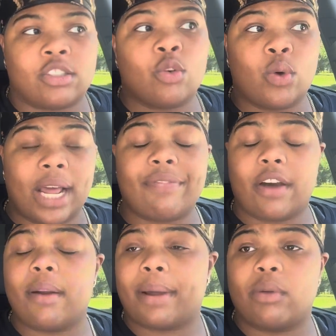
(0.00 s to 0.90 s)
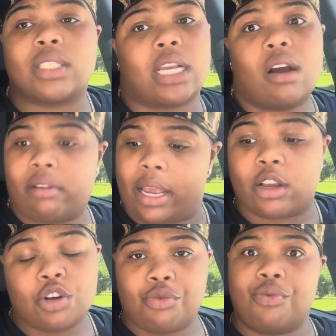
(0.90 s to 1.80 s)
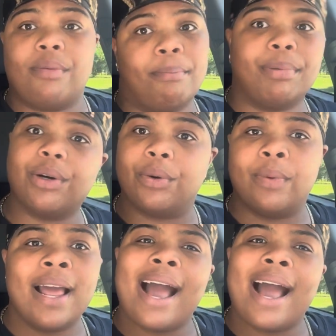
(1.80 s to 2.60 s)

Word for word: so what i thought about it was like okay cool boom